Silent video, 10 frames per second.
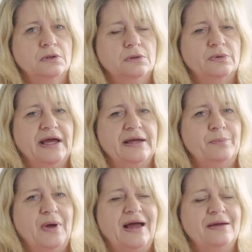Okay,
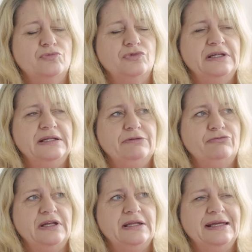but I am really,
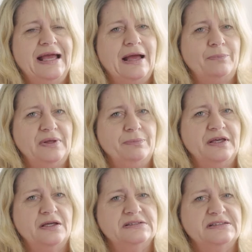really happy
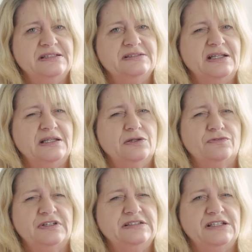because these are
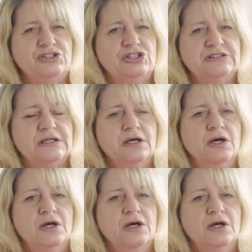lovely teachers.